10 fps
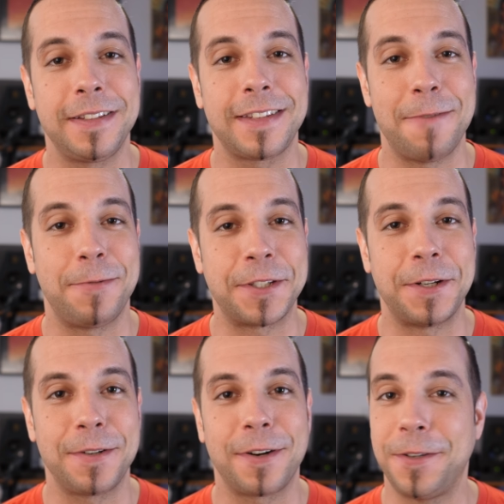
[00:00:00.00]
this
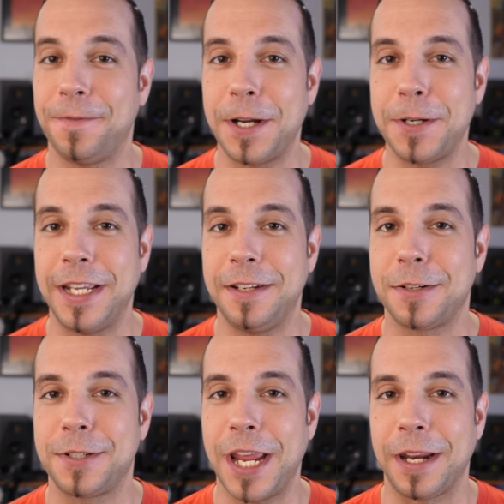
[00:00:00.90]
episode, or you found it
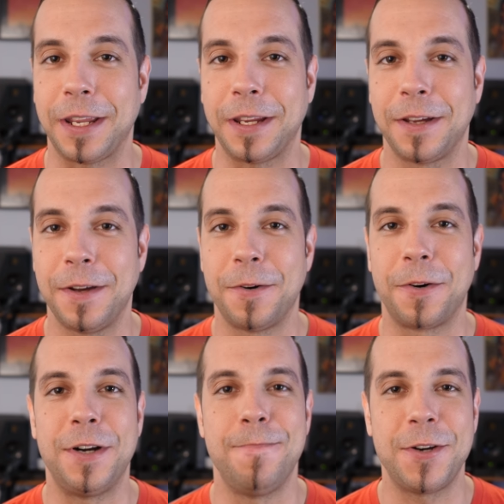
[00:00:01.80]
entertaining
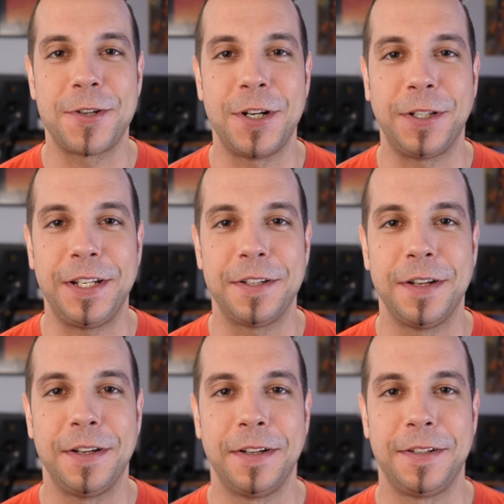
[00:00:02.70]
or emotionally
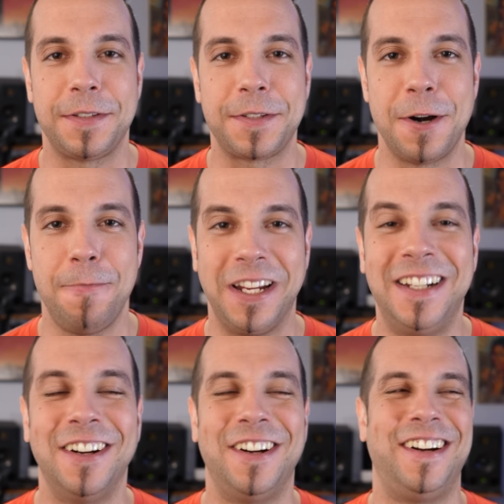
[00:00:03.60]
disturbing
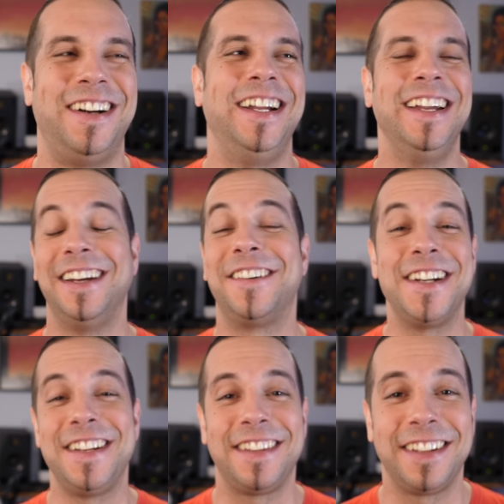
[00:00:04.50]
or
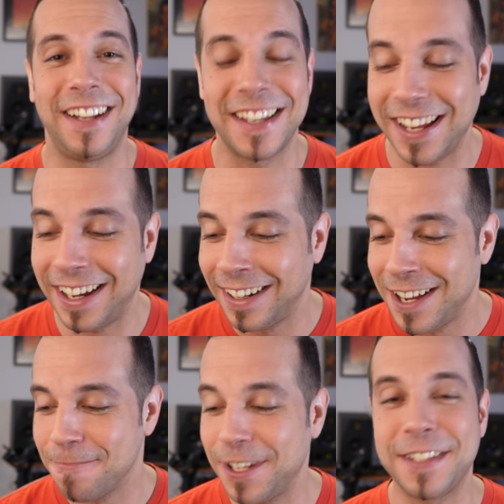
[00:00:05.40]
anything like that,
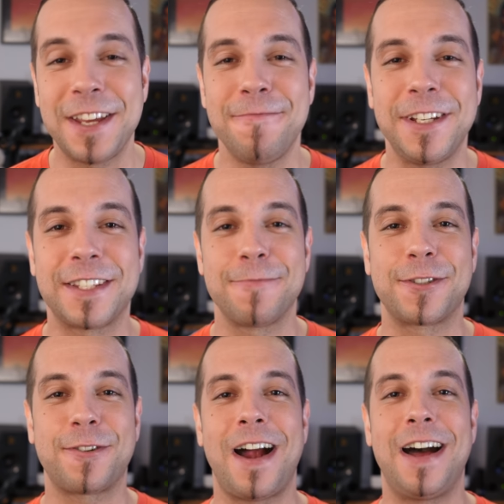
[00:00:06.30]
please give me a
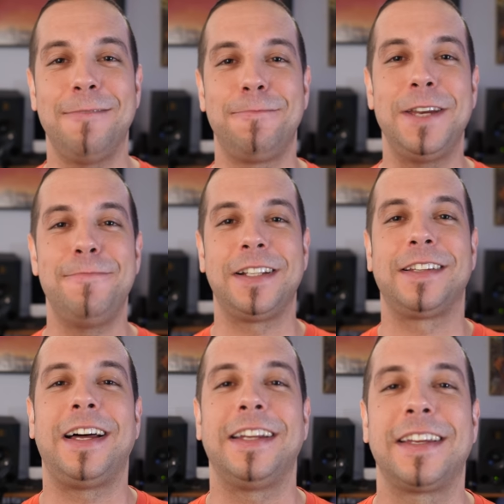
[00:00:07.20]
subscribe, give me a
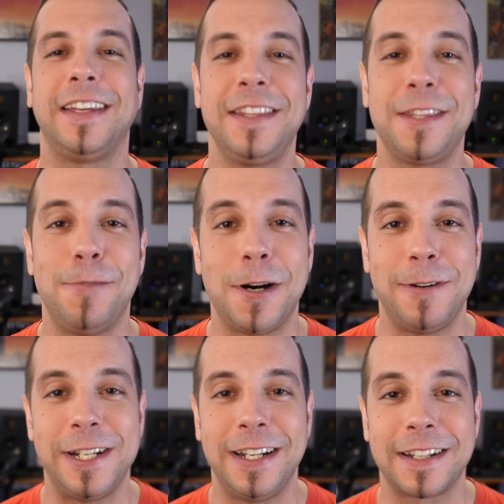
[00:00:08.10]
like, hit the bell
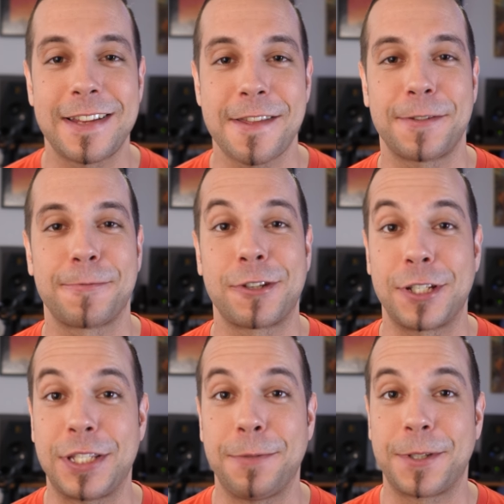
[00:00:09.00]
button next to the
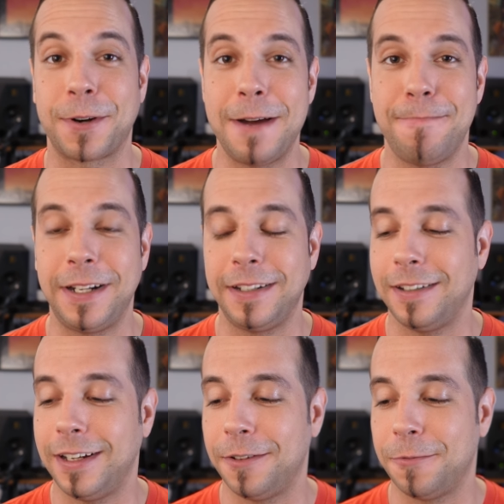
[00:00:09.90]
subscribe
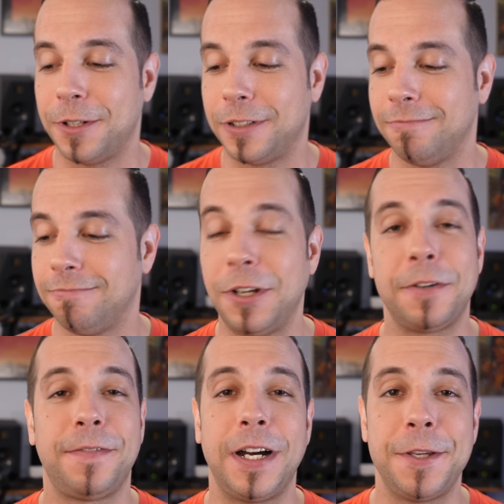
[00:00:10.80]
button. It will
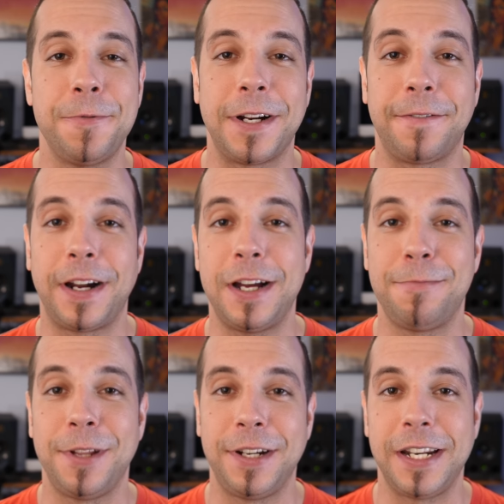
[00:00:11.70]
notify you whenever I
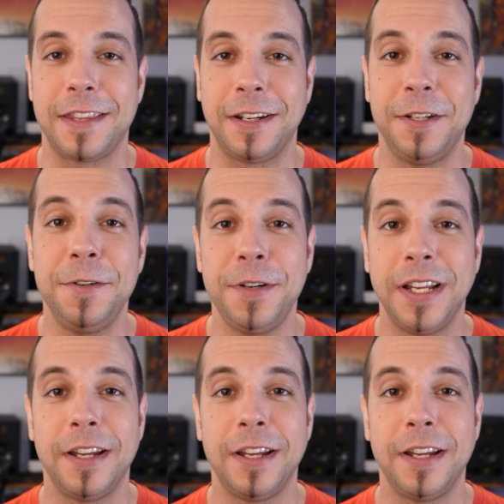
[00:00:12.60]
upload anything new,